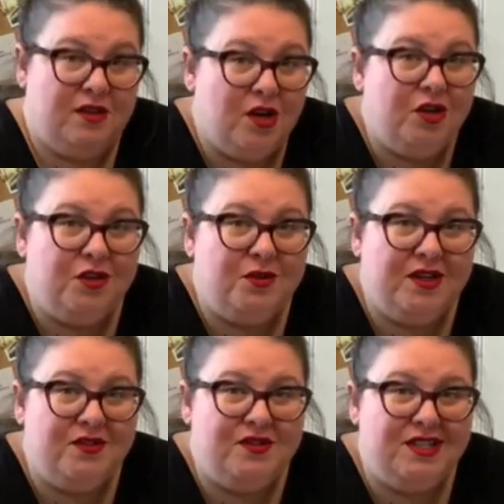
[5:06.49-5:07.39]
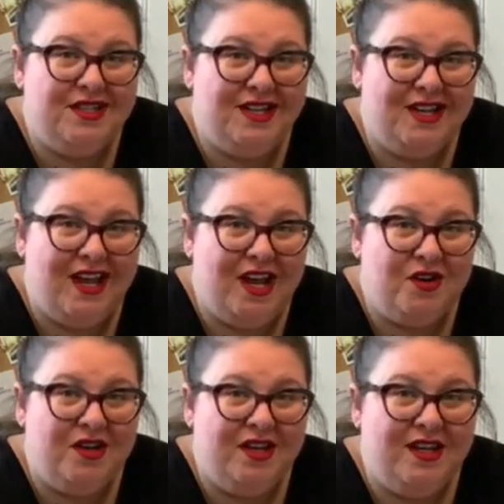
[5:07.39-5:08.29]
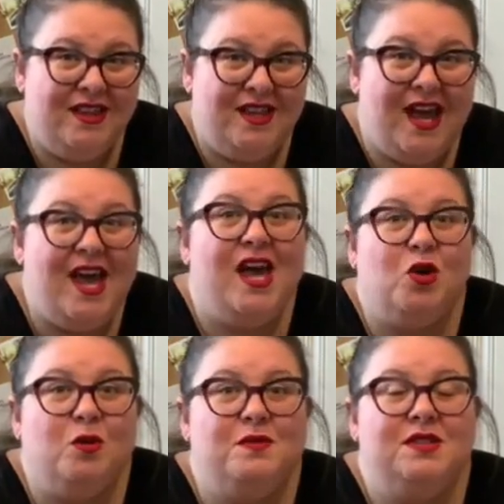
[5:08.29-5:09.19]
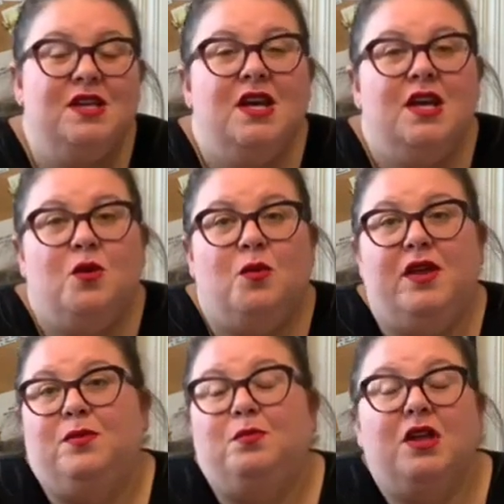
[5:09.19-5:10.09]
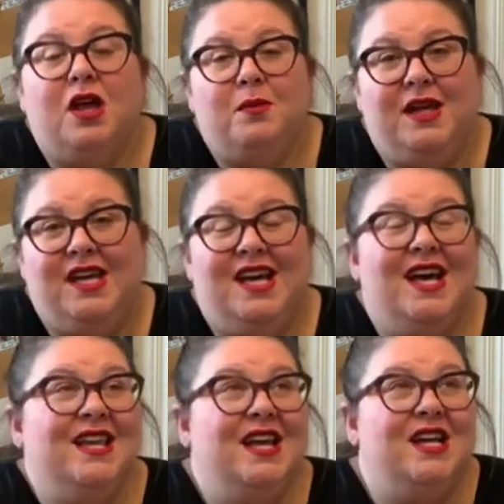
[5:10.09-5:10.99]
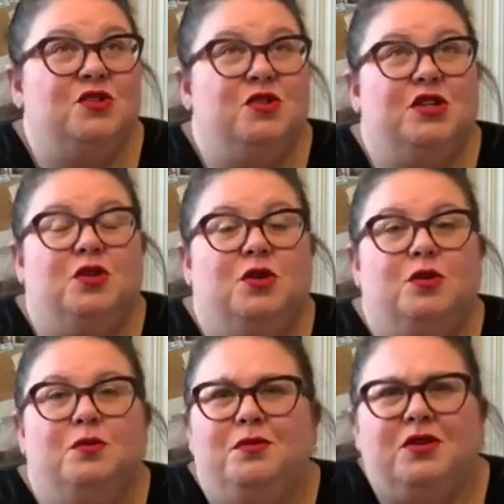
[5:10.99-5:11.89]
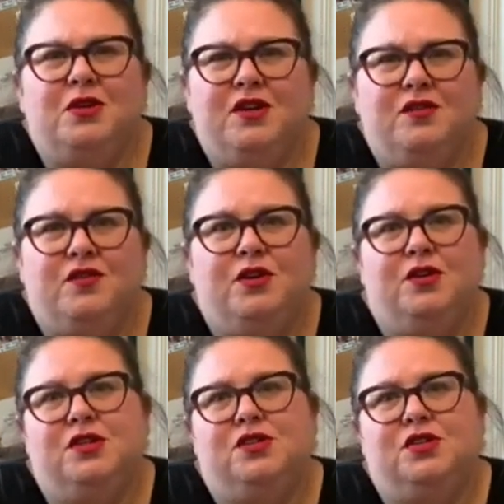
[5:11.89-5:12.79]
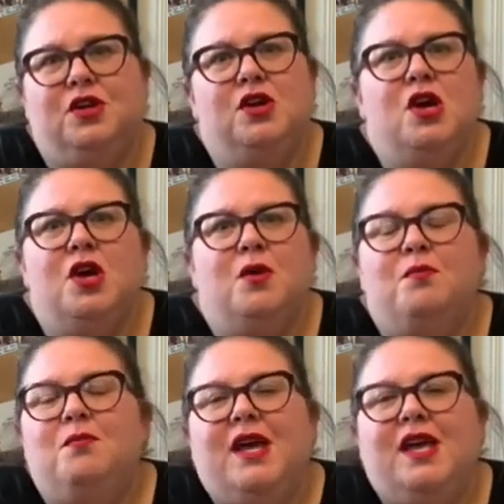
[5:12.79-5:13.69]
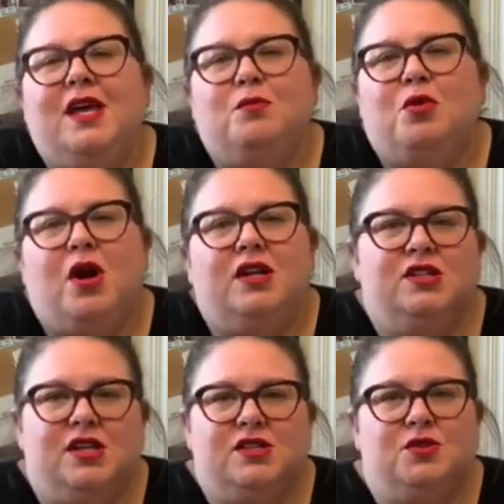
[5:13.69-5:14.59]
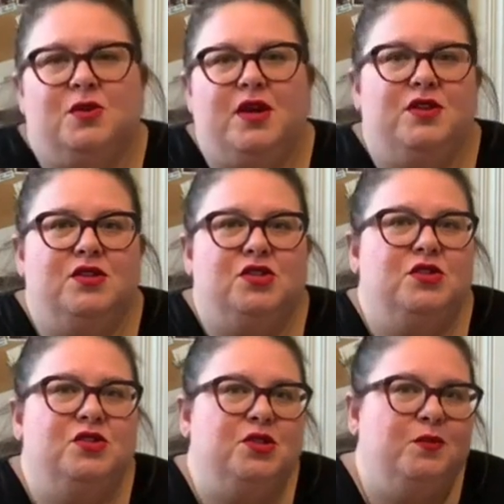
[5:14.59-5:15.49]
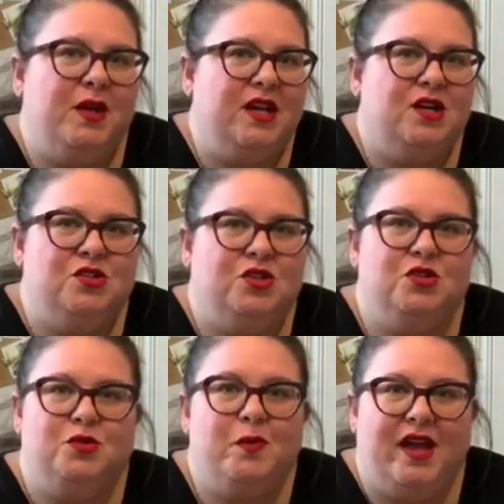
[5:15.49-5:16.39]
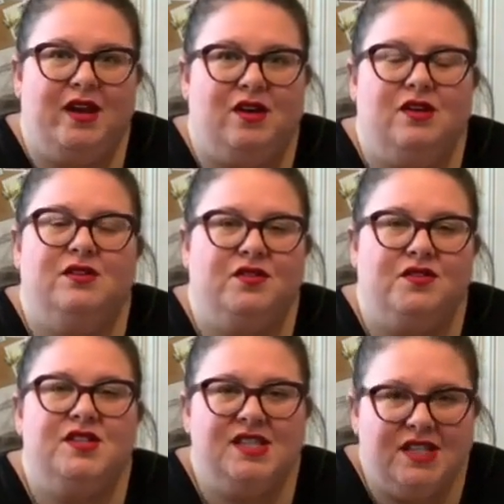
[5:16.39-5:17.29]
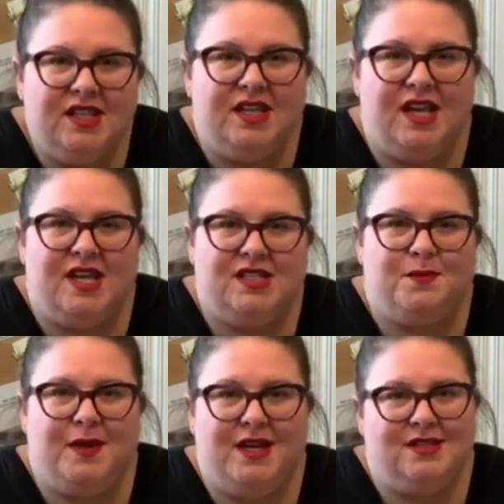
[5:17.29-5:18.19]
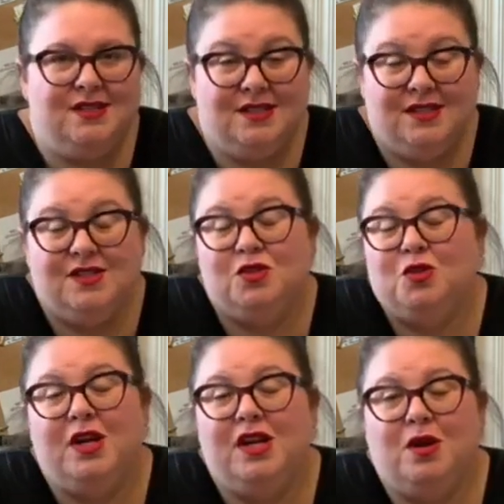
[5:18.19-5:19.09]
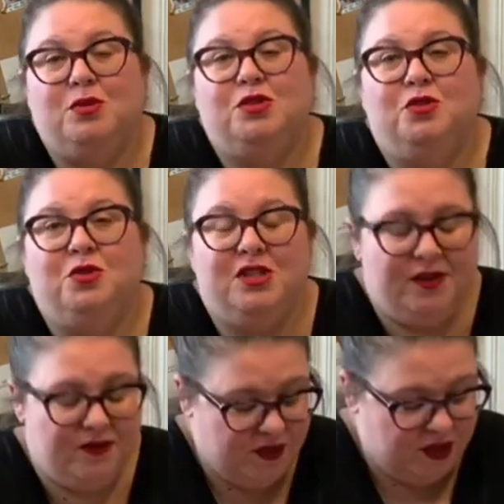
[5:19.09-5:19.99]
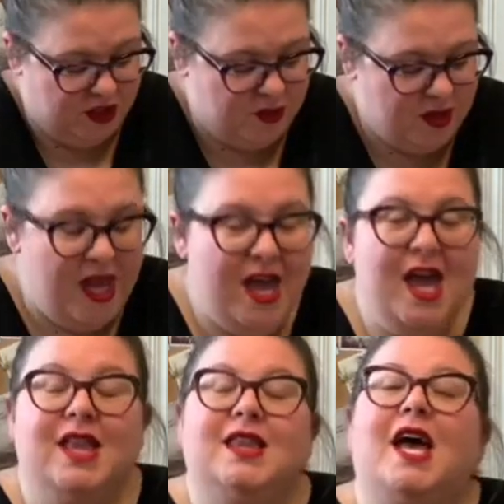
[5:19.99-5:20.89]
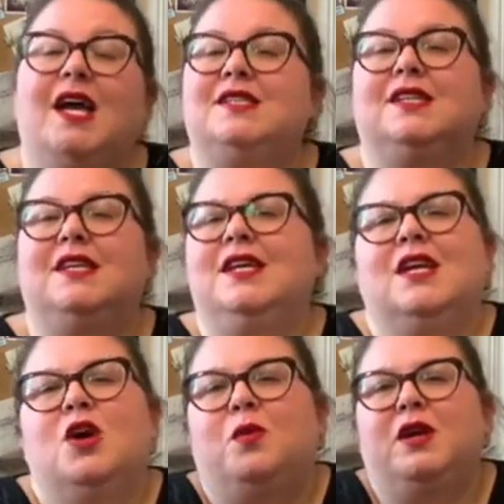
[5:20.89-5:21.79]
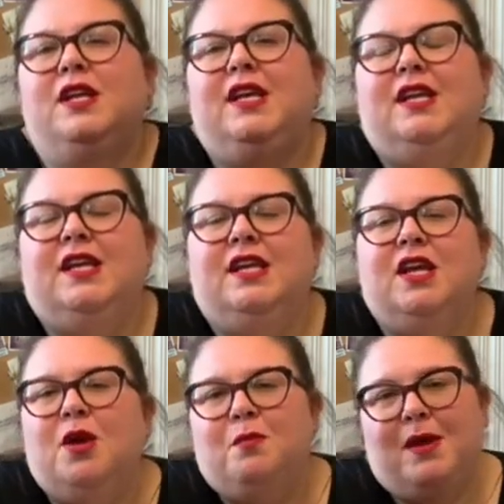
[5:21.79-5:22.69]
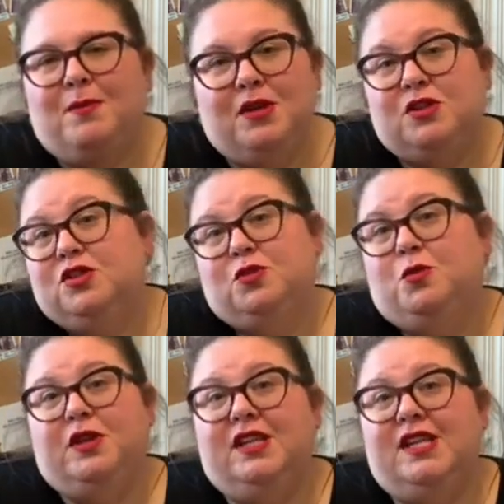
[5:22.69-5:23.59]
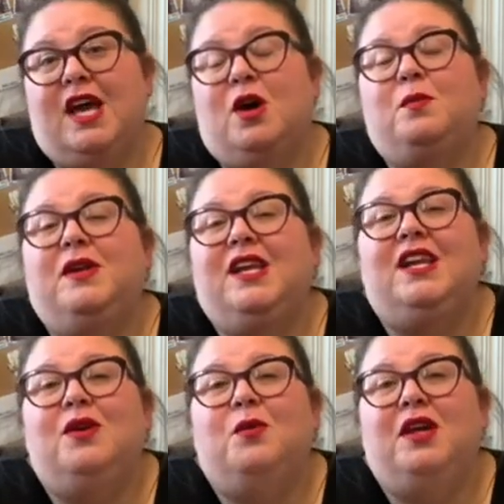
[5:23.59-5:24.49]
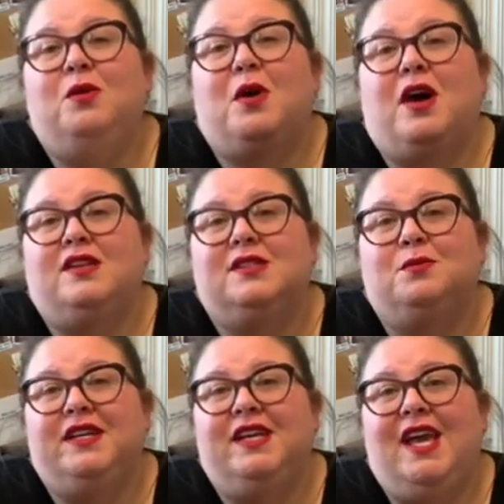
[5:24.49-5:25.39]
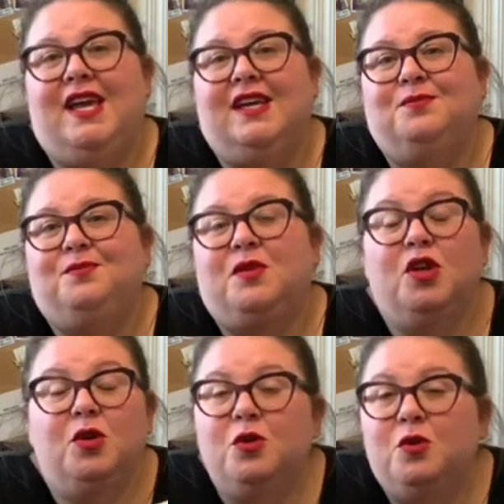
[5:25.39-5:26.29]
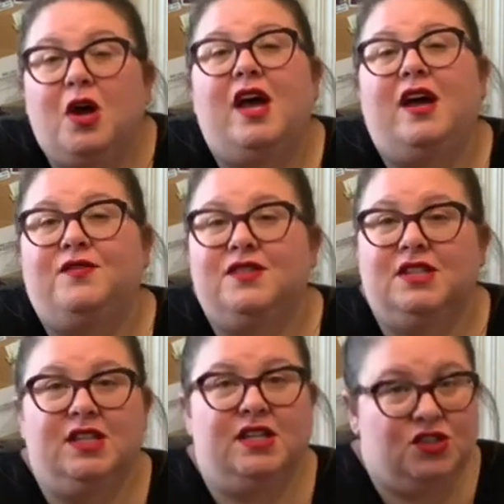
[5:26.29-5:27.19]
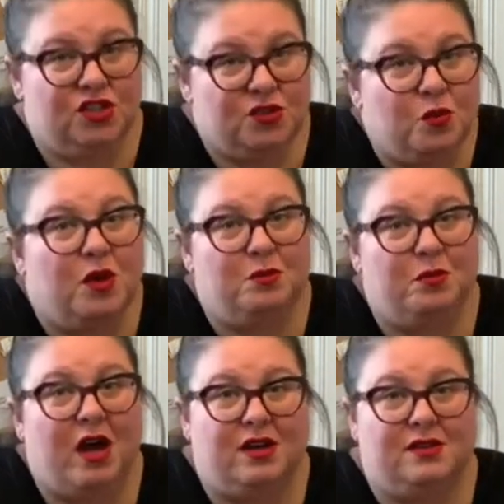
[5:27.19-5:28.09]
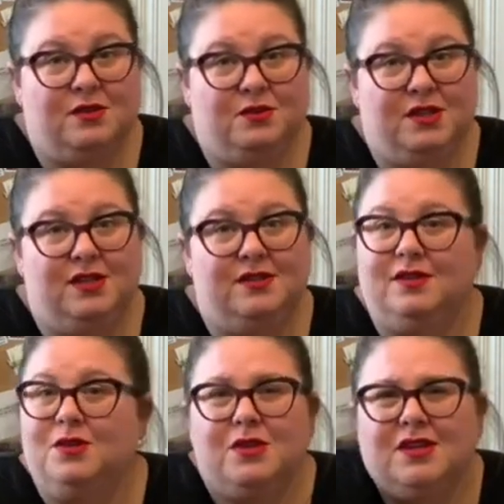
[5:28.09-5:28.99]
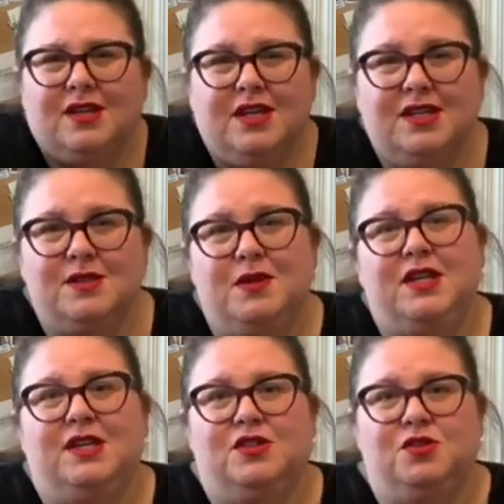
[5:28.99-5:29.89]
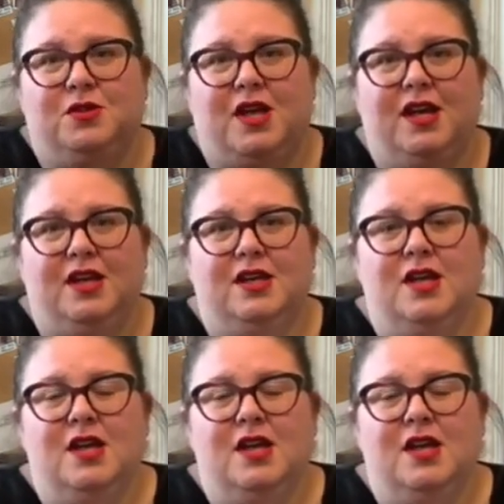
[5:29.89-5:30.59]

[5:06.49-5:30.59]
Are you gifted in an area that helps with plumbing, electrical, building furniture? making projects around the church to make our church better, the facility aspect. This is a great opportunity for you. And lastly, where needed, maybe you're just willing to help in any way you possibly can. You do not have to click just one box on this, you can click as many as you like.